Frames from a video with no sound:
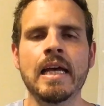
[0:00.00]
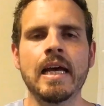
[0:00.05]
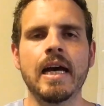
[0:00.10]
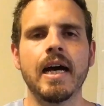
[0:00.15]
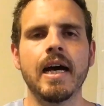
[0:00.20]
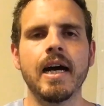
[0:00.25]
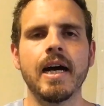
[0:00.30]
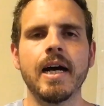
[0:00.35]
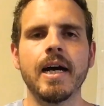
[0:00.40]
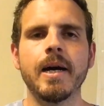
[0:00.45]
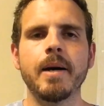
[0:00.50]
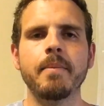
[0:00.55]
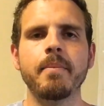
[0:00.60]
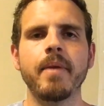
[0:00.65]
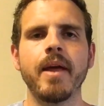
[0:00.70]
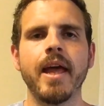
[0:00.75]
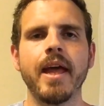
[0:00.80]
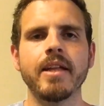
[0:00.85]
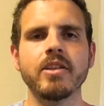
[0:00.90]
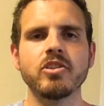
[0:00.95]

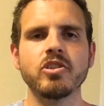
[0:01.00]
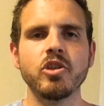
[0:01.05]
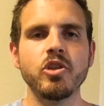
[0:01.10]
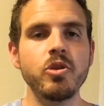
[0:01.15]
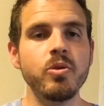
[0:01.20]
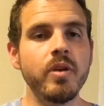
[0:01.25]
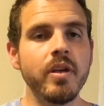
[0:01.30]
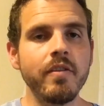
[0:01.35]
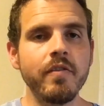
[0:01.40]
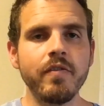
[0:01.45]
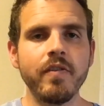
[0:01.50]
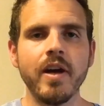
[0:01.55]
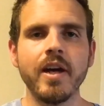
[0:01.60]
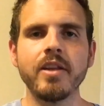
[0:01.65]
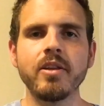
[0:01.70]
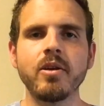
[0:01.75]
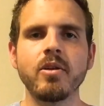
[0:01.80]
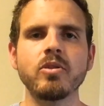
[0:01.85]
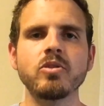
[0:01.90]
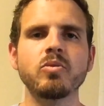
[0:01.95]
And so you can find
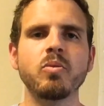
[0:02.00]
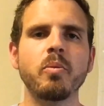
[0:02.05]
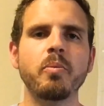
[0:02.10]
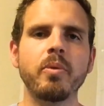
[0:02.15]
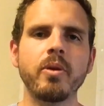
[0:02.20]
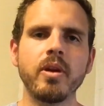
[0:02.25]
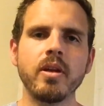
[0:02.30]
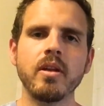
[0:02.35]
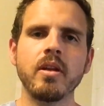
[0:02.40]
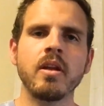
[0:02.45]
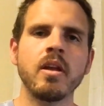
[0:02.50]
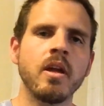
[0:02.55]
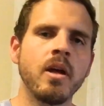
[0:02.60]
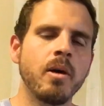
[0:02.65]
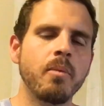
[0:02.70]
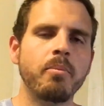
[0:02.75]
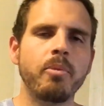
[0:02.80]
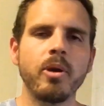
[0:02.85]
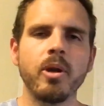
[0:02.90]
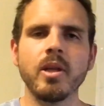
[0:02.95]
those. We'll put
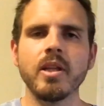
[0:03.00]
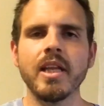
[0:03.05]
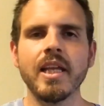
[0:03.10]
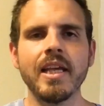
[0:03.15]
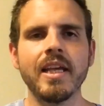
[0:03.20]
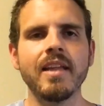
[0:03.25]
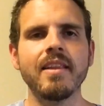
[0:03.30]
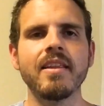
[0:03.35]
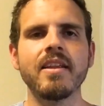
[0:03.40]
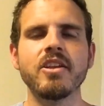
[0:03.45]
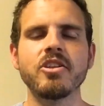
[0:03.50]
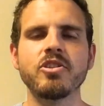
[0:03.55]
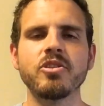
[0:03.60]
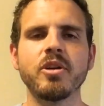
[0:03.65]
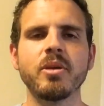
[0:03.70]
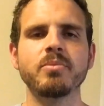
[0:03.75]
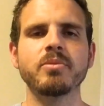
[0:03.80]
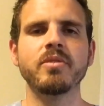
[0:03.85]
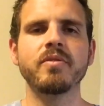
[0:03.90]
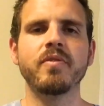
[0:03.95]
a link in the
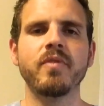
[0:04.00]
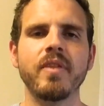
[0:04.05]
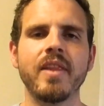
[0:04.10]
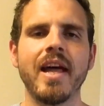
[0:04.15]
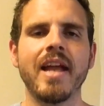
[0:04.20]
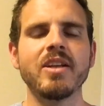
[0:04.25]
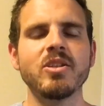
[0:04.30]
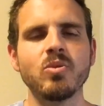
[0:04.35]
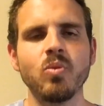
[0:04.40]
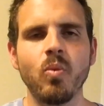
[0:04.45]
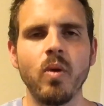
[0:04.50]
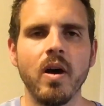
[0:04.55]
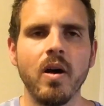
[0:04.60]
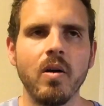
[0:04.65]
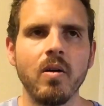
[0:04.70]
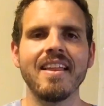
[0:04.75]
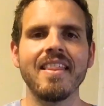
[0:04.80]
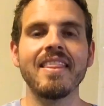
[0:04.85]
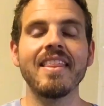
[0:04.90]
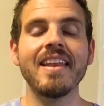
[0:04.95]
description for that as
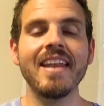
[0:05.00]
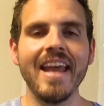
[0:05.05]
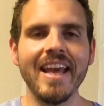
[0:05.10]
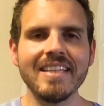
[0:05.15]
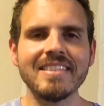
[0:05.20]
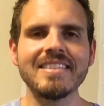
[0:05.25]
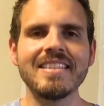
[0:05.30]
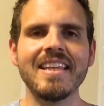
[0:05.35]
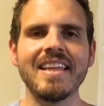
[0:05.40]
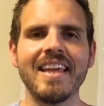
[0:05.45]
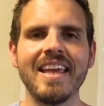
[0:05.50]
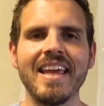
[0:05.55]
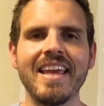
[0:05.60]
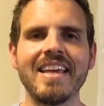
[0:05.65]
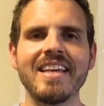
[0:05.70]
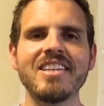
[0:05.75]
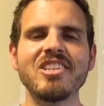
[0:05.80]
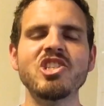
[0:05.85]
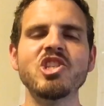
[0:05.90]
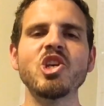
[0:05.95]
well. The next thing
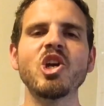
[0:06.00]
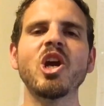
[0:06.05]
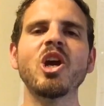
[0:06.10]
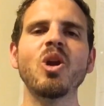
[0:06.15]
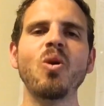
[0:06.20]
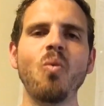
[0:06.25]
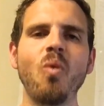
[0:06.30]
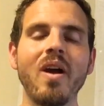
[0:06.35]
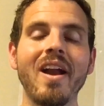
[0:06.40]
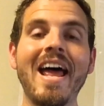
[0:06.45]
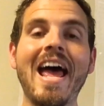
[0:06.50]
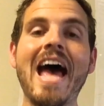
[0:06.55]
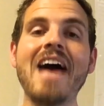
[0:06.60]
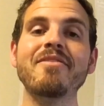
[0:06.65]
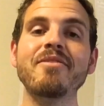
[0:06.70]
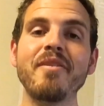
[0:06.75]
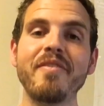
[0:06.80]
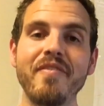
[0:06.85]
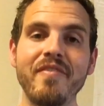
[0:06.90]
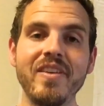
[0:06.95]
is you're gonna wanna
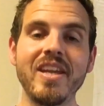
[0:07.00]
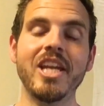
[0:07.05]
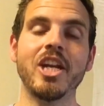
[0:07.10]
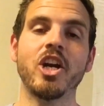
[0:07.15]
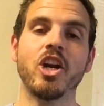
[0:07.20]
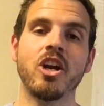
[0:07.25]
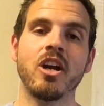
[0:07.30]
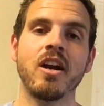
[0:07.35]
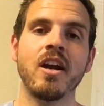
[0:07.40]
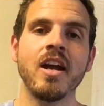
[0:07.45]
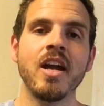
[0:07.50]
have a feeder.